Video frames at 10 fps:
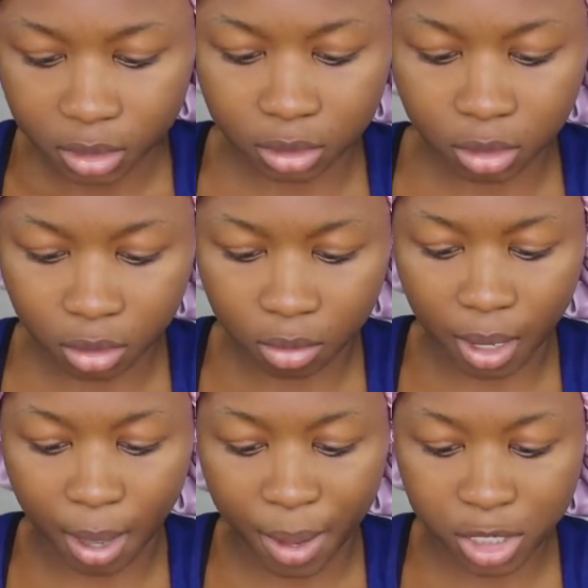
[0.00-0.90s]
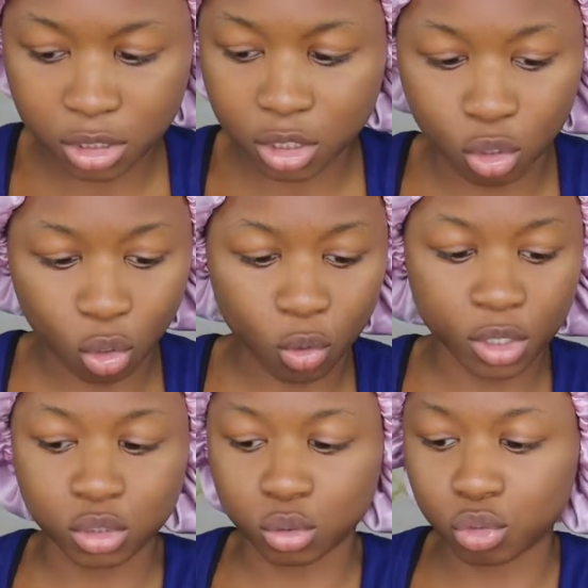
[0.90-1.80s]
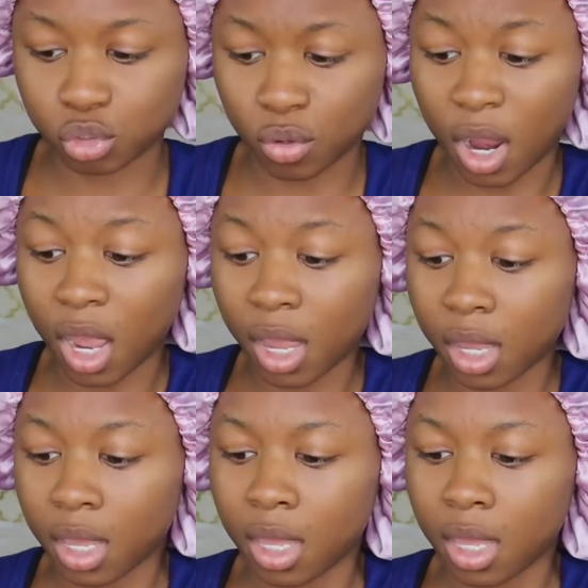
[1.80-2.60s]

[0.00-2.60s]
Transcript: So I'm actually going to try